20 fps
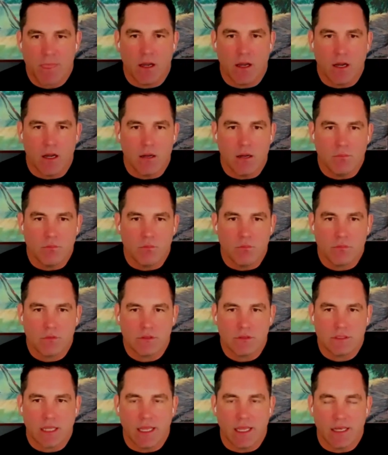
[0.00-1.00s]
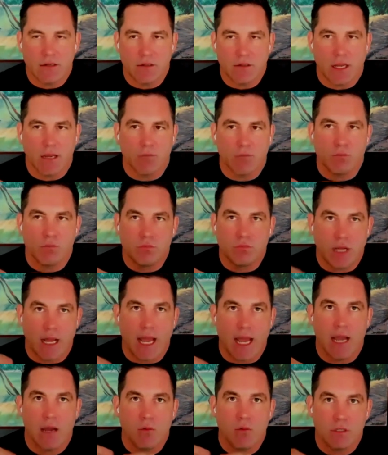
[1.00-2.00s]
Um, and and
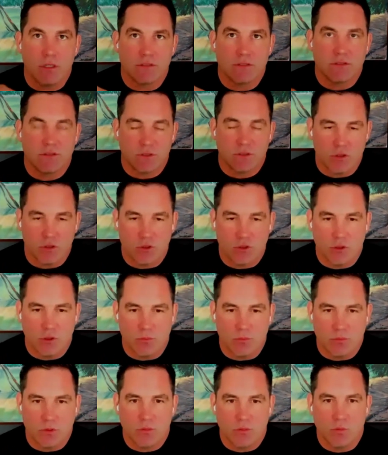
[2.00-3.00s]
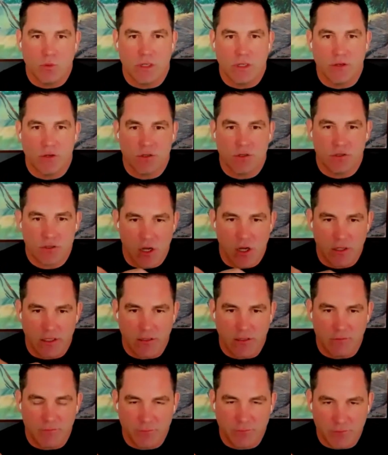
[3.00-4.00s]
I would assume when you're
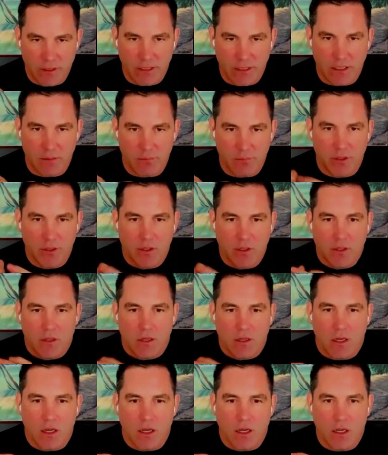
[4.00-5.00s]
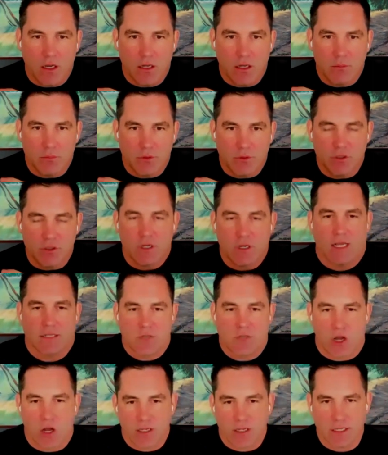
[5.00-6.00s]
talking flip, uh, you're
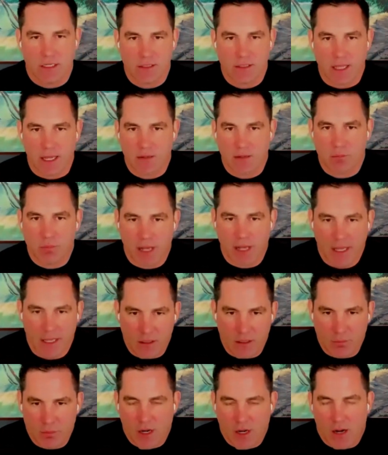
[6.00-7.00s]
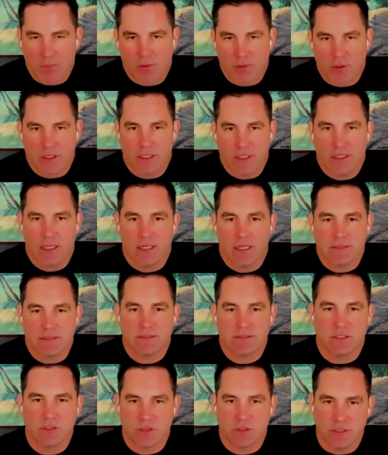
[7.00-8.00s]
not talking like buying a property and
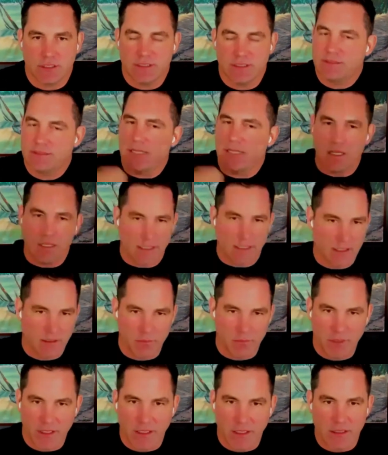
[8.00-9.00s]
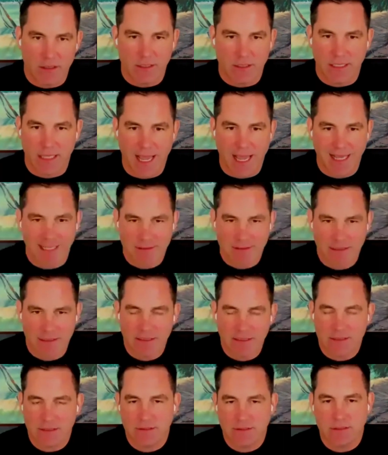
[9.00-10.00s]
essentially selling it immediately as
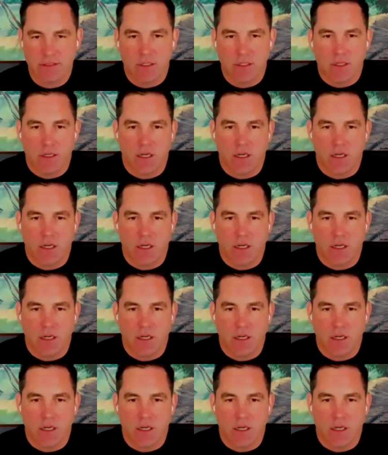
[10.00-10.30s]
is.